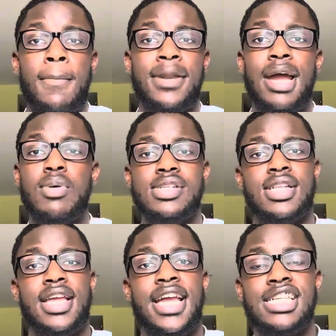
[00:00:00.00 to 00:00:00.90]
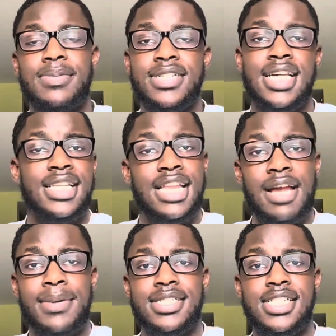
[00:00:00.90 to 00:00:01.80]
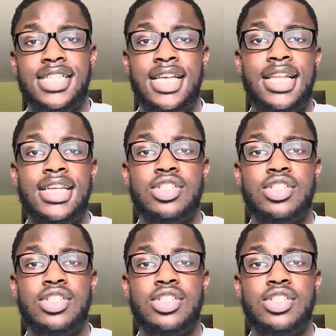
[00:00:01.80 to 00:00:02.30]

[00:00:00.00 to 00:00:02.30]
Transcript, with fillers: But that wasn't the case because I did have my CCNA,